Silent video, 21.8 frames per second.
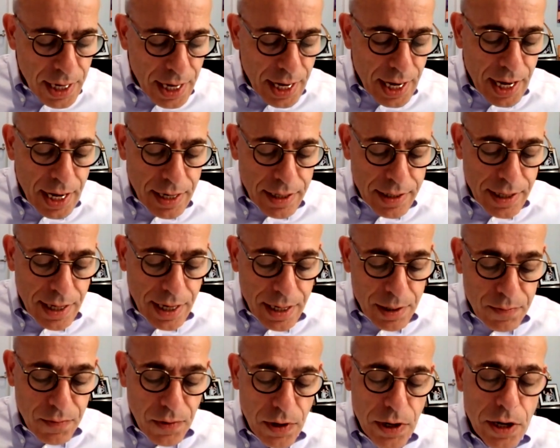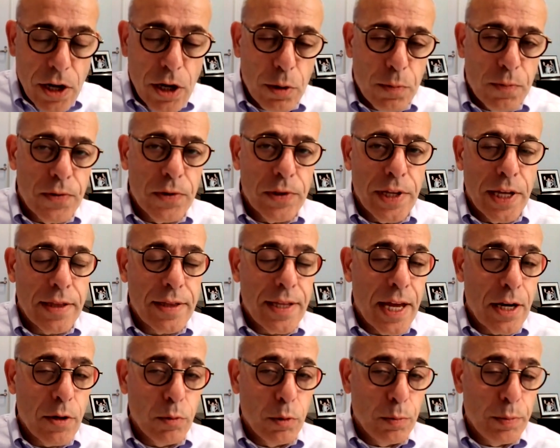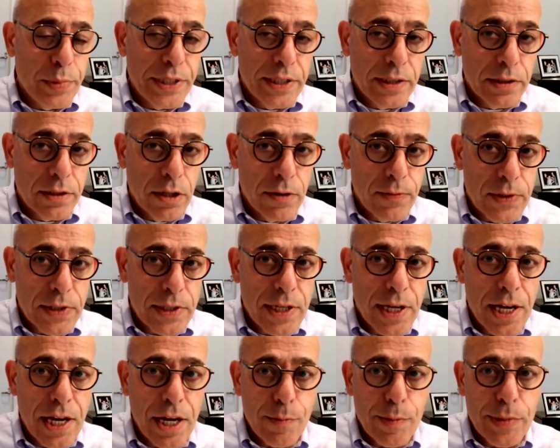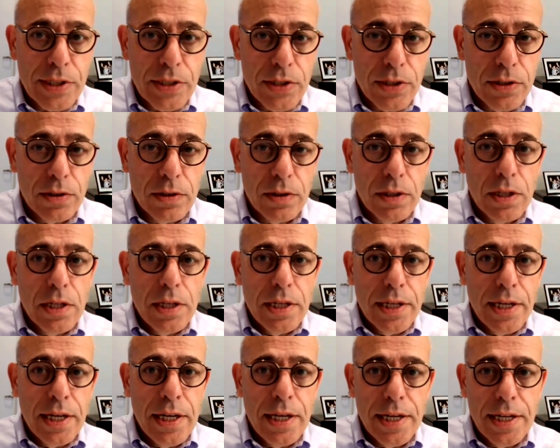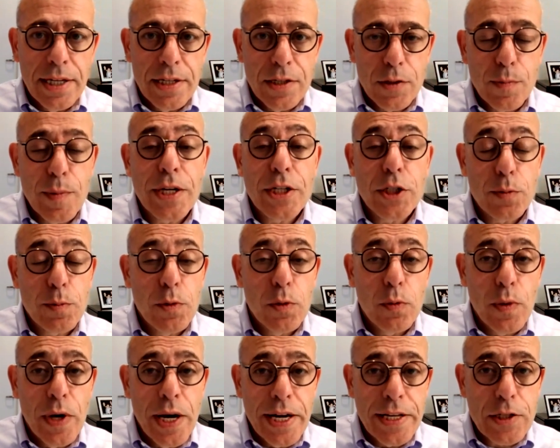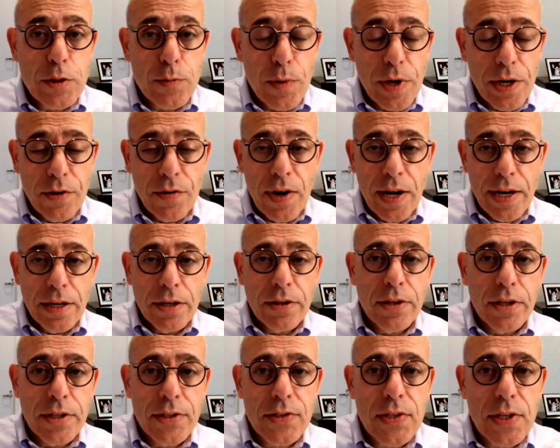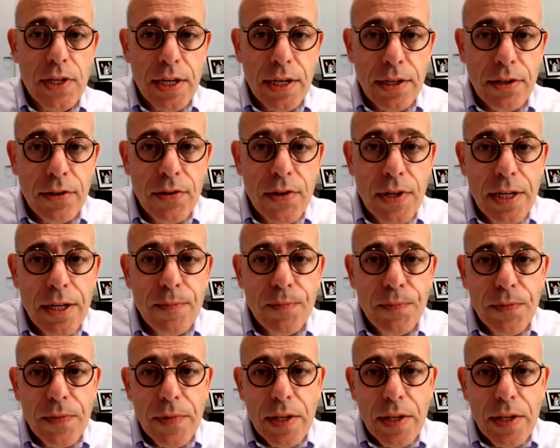And I'm very hopeful that that will build over time until it is much more widespread right across the country.